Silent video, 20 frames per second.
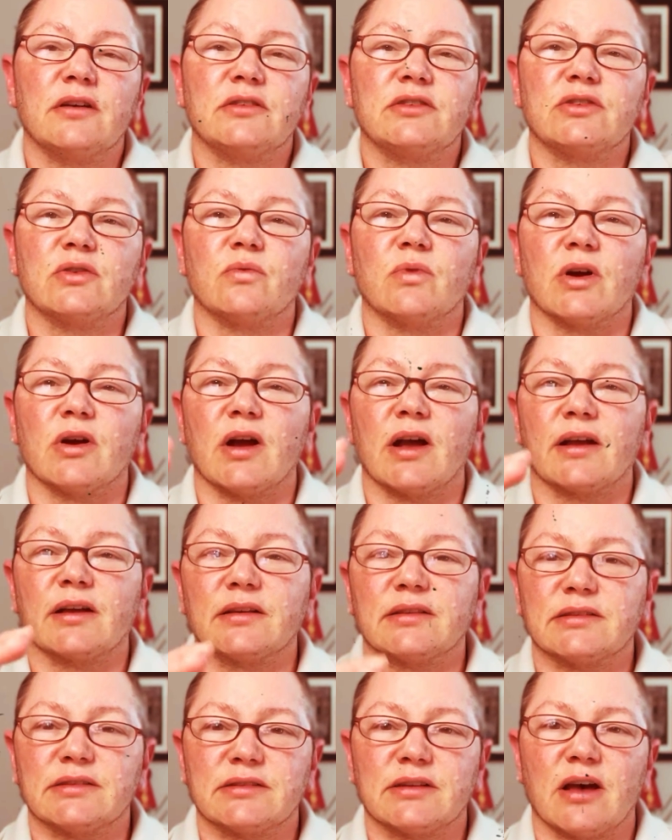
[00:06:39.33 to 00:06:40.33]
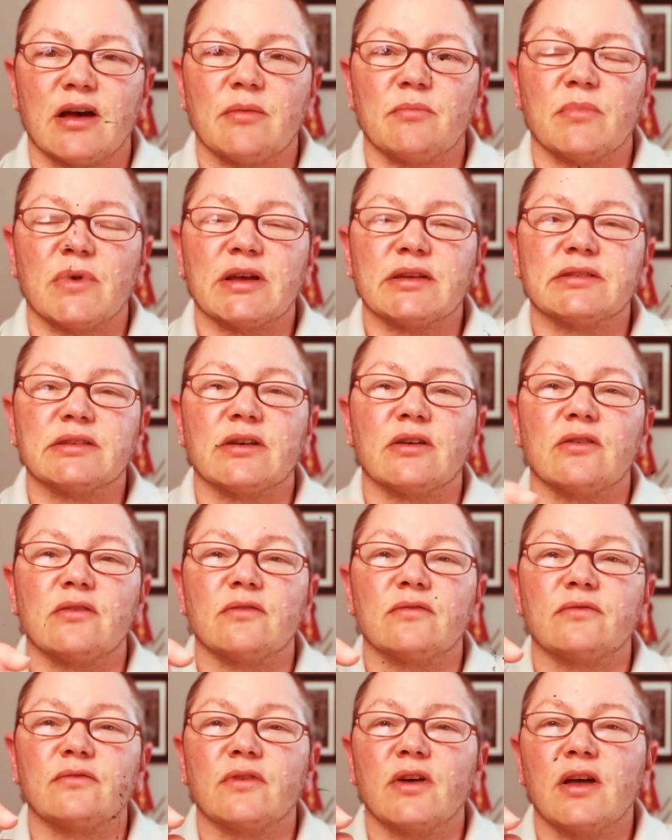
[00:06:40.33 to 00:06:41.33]
to where I can stop
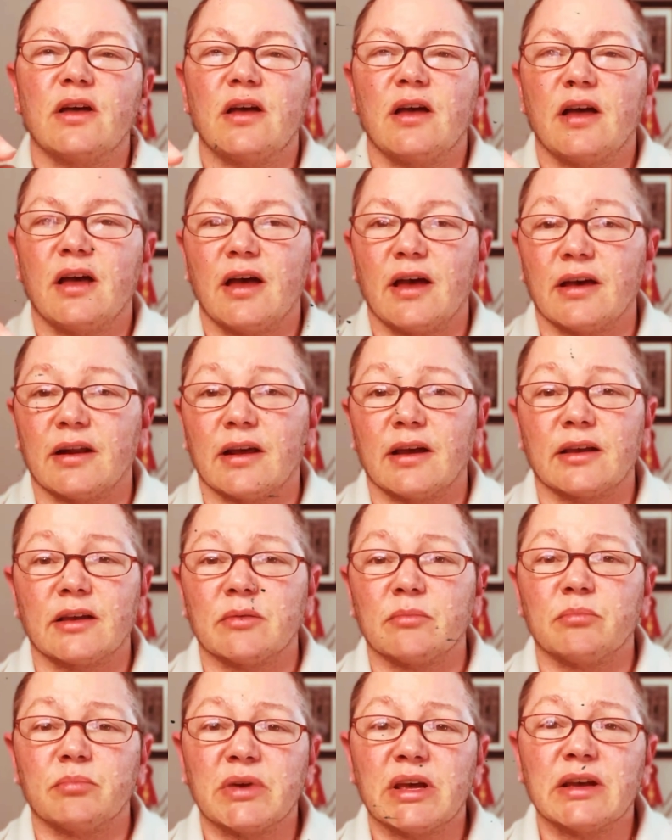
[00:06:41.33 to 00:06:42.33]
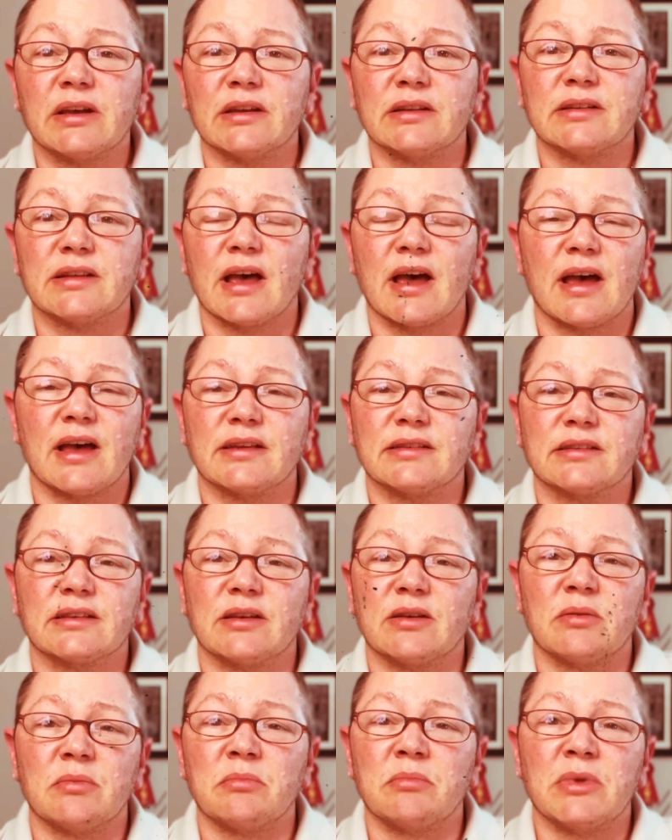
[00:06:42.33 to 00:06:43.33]
myself and I can pick a task
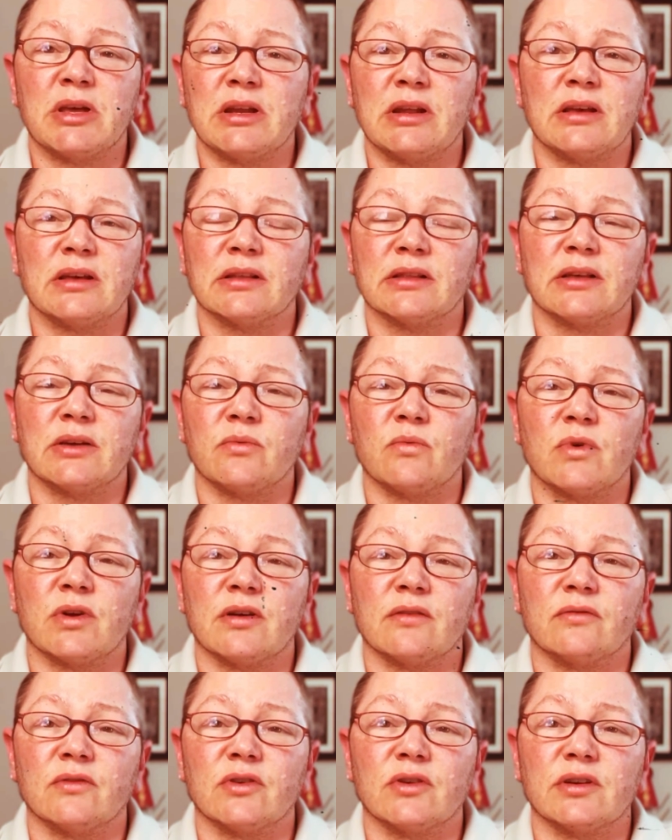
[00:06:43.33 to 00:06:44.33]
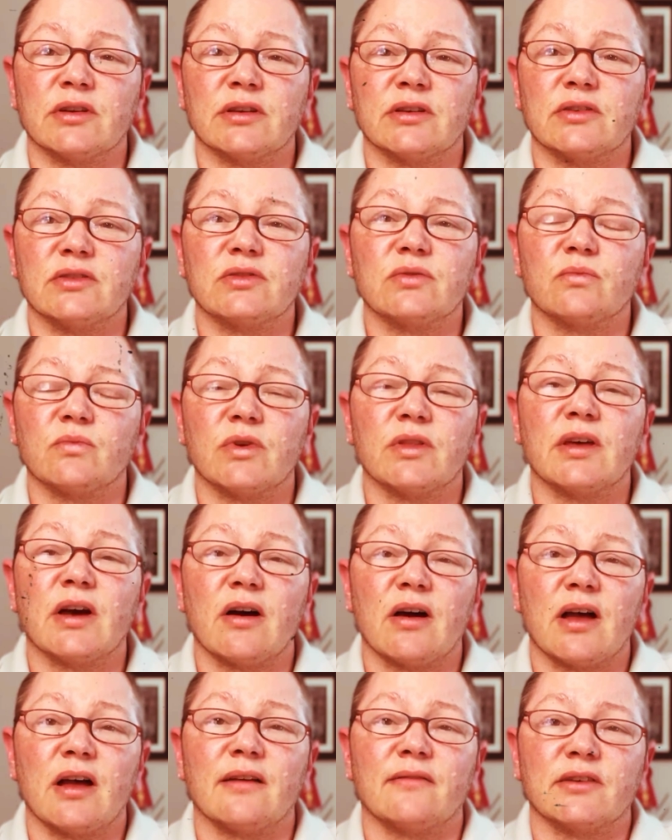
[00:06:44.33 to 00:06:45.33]
immediately, whatever it is,
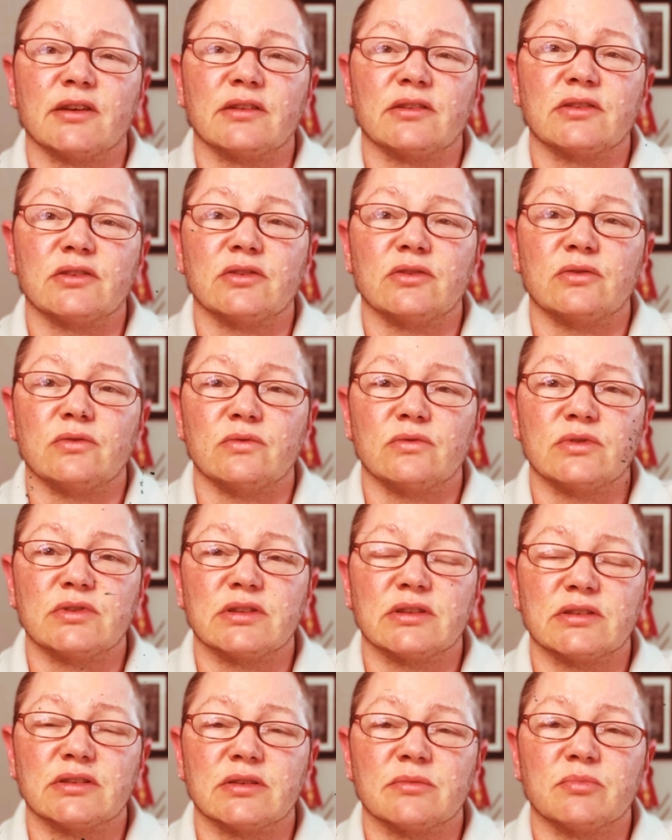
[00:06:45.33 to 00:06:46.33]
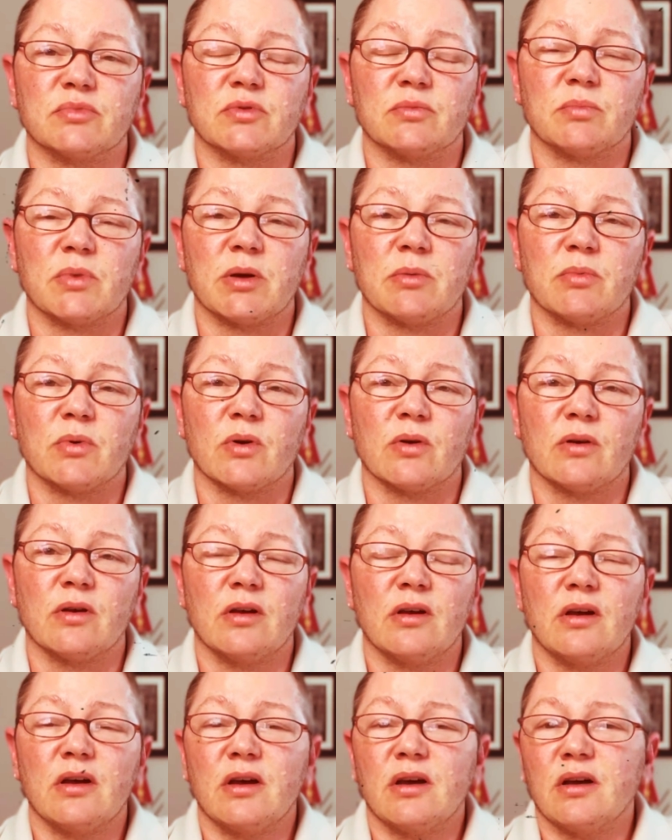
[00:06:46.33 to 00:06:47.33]
without having to use the slips of paper.
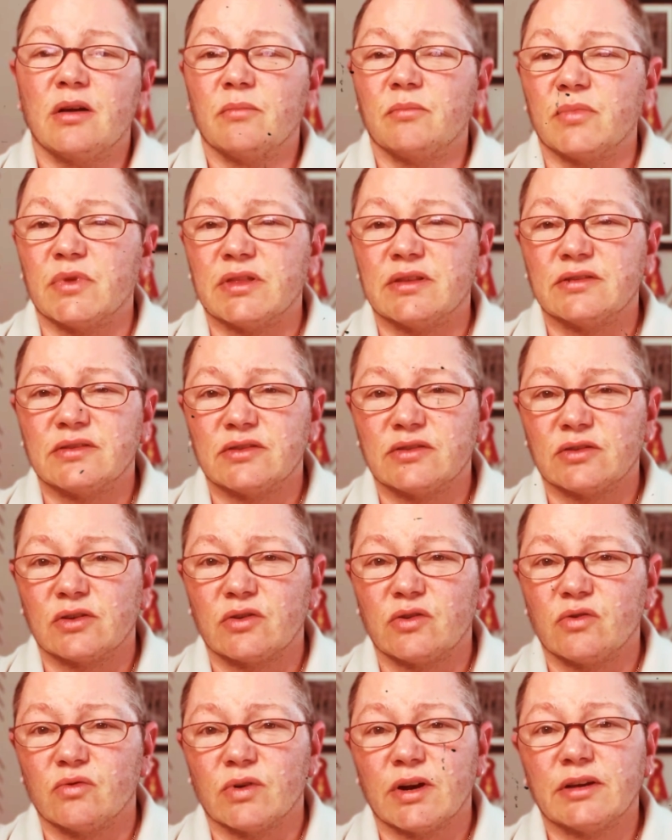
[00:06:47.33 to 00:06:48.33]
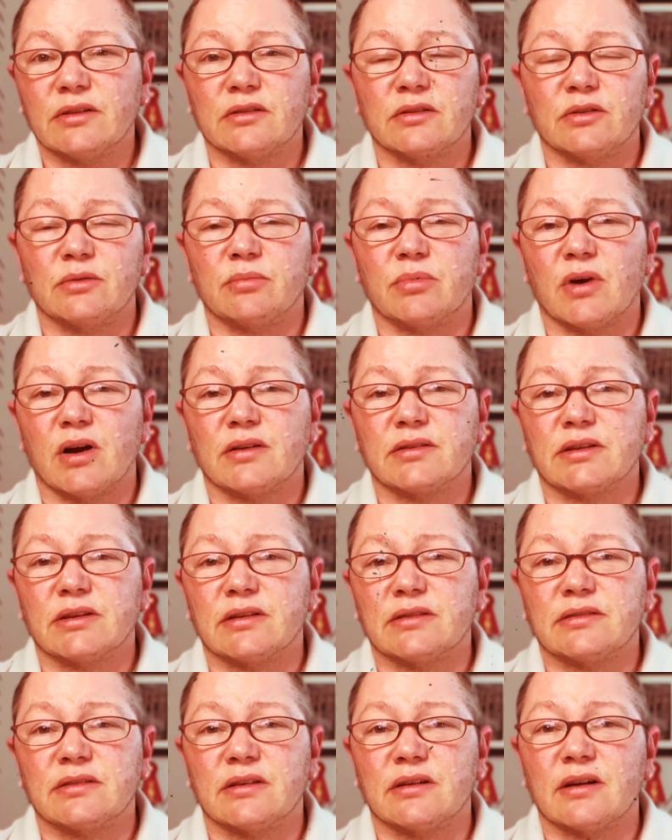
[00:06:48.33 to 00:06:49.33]
But this is a great little
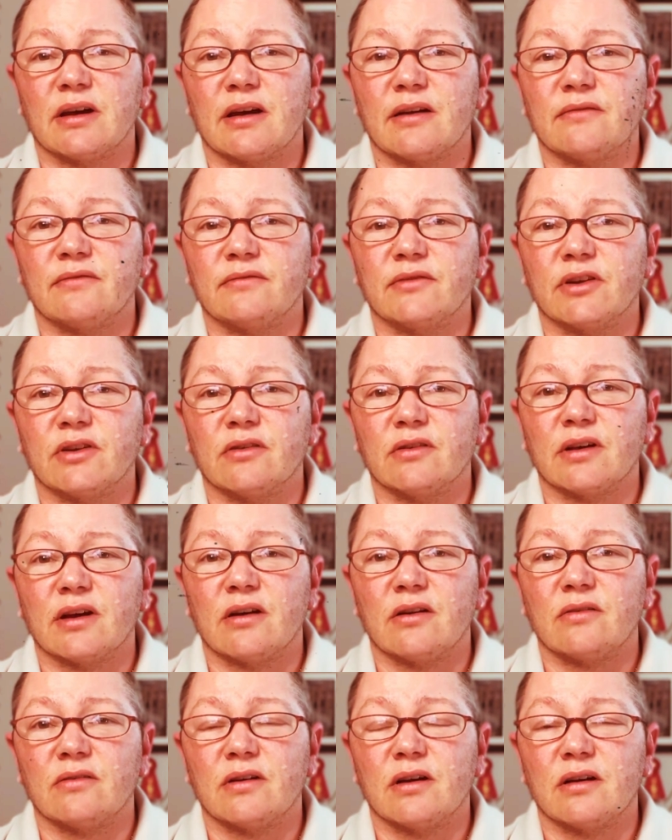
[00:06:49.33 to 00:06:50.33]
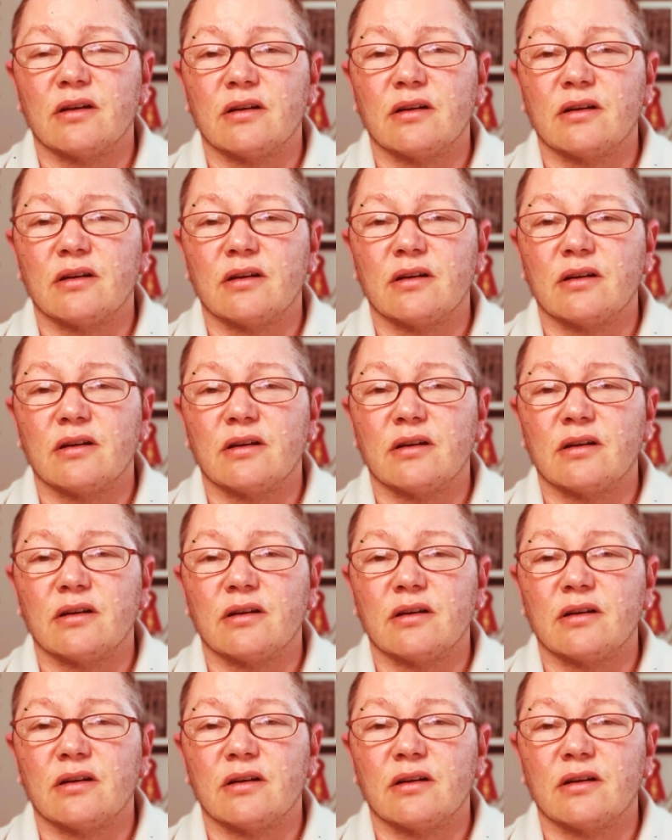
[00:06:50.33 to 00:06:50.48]
process that I've figured out